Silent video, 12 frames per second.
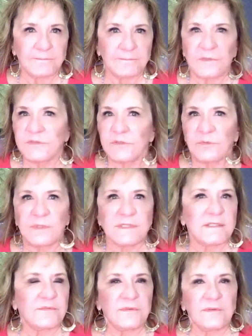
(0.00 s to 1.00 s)
There's no
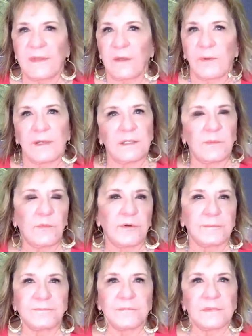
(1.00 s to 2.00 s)
reason to feel that way
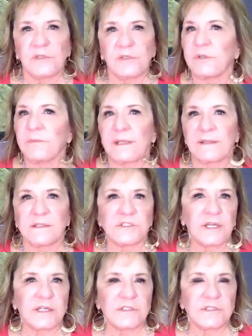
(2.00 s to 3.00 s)
anymore. You can make the
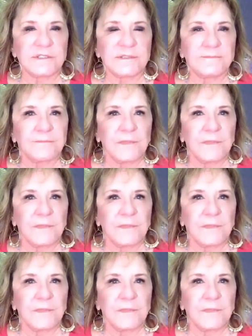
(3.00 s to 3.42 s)
changes.